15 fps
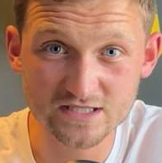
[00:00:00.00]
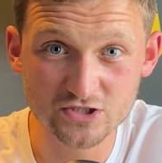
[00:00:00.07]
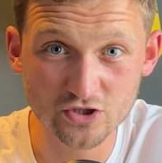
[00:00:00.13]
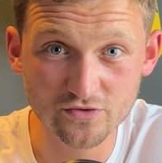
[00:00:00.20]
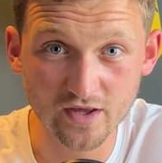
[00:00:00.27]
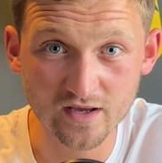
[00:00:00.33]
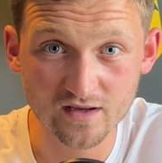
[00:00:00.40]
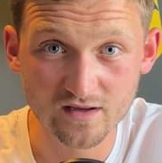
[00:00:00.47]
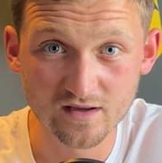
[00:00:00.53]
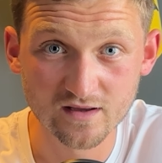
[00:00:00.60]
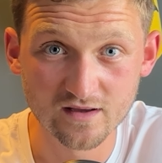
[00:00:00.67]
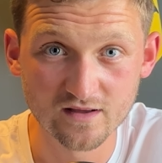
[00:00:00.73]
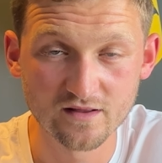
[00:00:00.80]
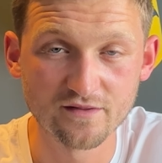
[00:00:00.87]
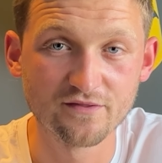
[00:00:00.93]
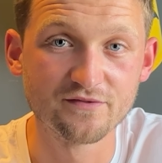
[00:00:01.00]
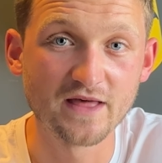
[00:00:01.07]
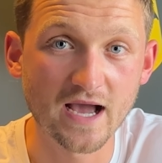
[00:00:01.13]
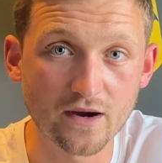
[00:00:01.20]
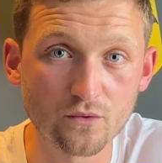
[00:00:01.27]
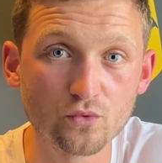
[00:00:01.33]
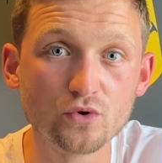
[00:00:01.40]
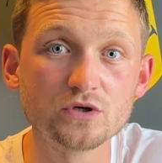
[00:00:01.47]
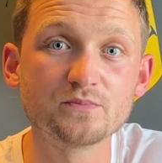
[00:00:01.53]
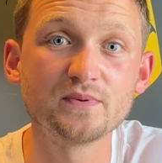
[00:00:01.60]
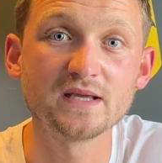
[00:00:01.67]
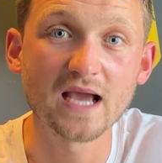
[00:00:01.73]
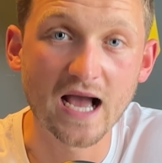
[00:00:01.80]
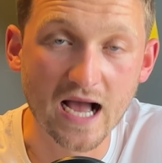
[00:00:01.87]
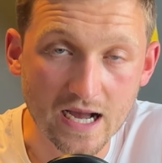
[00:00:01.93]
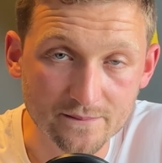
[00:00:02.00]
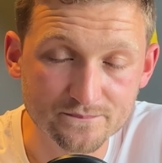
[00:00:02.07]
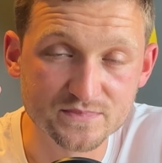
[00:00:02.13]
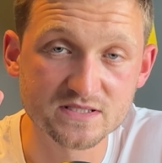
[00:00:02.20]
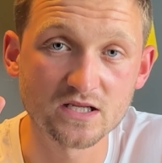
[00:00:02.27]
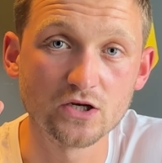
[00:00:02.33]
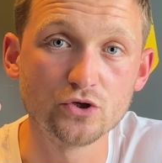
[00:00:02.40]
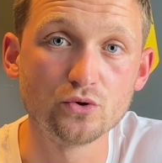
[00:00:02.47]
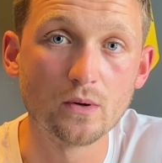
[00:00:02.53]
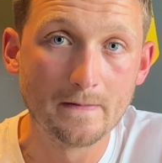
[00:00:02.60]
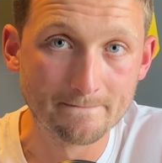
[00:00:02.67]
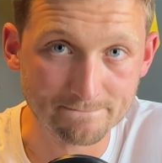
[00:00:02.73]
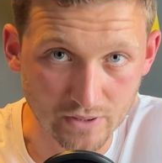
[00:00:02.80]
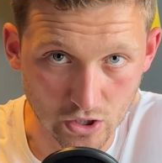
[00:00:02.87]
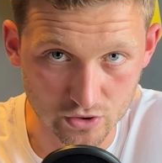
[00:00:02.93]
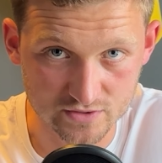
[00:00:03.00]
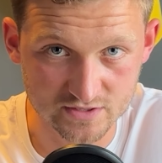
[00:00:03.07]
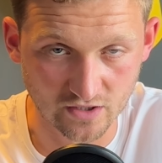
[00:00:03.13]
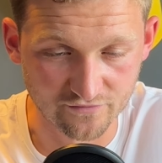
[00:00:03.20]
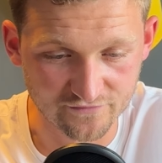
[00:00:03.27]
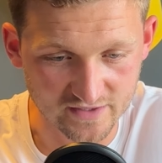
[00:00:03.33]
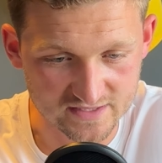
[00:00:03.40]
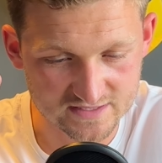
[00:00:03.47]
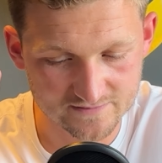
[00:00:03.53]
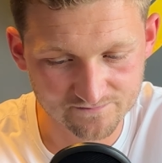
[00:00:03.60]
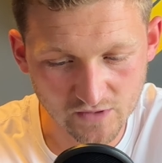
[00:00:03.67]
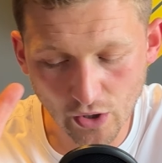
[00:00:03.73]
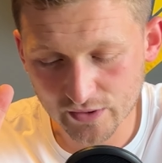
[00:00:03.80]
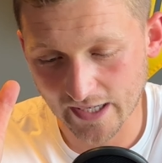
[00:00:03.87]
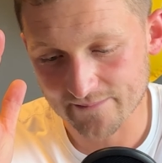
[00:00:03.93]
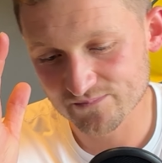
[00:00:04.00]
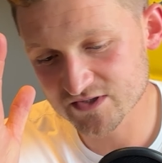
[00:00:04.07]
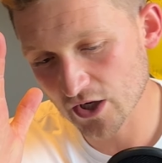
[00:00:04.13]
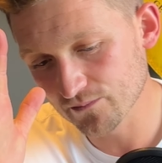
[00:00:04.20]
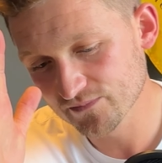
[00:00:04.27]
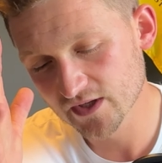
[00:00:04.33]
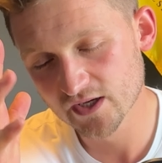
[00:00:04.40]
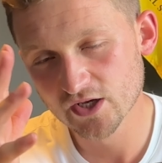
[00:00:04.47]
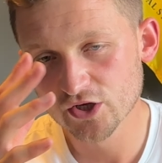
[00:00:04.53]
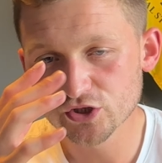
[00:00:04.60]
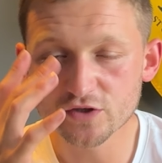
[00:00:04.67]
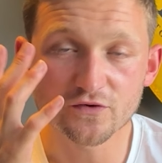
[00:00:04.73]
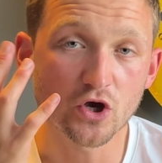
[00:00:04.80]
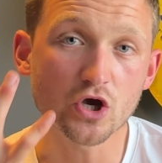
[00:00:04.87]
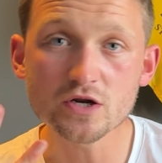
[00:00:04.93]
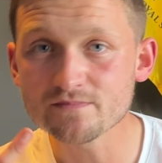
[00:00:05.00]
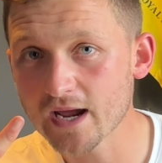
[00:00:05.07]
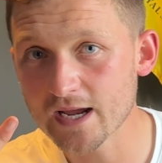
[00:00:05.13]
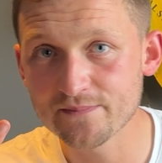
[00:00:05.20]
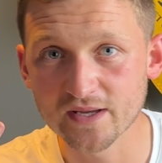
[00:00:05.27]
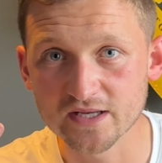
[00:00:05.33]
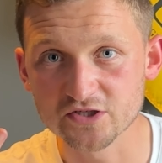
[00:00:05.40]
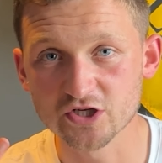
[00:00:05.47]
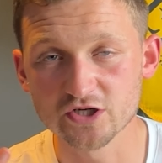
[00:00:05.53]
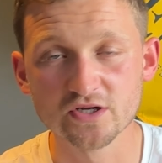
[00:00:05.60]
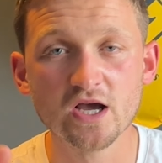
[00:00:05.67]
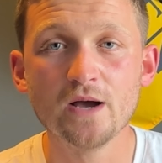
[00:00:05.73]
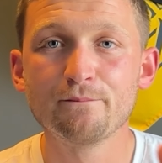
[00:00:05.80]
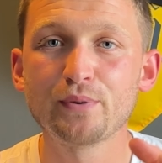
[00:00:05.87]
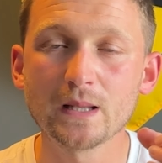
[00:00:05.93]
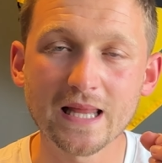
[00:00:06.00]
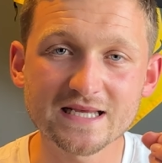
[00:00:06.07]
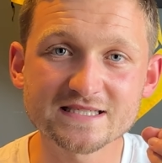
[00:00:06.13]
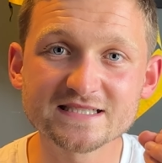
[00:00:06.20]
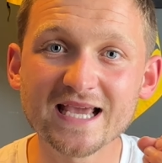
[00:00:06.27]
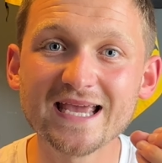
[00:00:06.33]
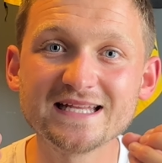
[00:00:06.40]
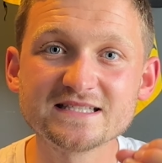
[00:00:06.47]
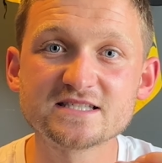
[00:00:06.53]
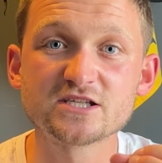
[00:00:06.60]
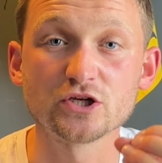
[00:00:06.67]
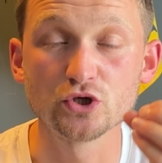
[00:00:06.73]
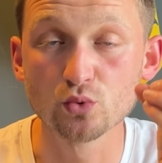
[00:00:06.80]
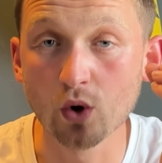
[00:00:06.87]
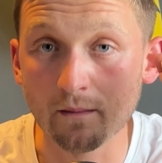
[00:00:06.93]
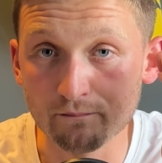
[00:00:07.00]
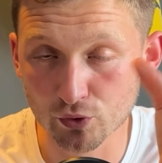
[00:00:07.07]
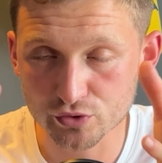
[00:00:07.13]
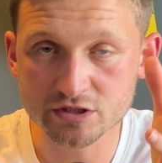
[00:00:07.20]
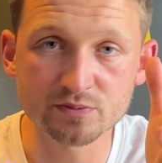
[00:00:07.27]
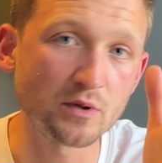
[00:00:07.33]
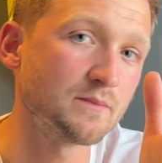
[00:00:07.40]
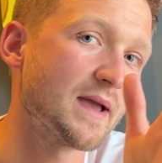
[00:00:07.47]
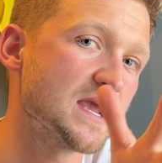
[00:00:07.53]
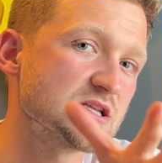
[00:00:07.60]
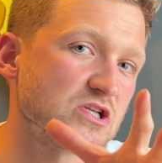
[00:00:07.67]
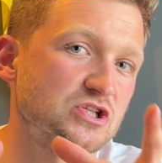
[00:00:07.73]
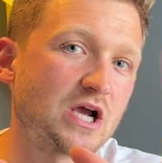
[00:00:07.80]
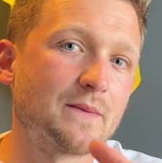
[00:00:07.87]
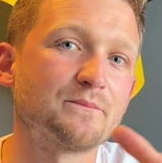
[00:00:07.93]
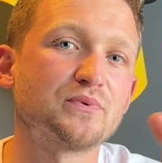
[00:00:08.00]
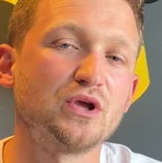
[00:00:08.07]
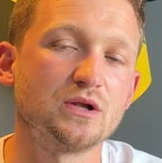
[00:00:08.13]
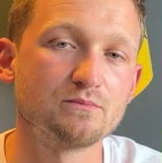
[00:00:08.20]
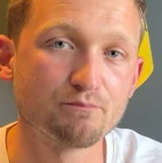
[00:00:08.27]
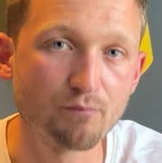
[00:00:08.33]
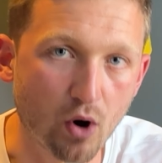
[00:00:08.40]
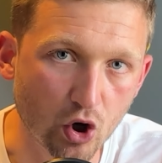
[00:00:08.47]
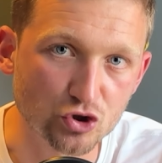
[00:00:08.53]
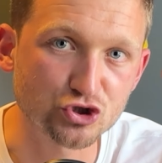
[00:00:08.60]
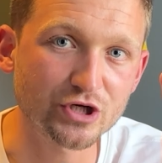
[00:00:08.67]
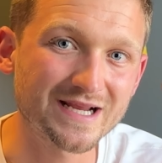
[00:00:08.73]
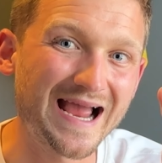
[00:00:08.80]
each other, that would be absolute box office. Okay, so You've heard my opinion, but let's get into what multiple major champion Padraig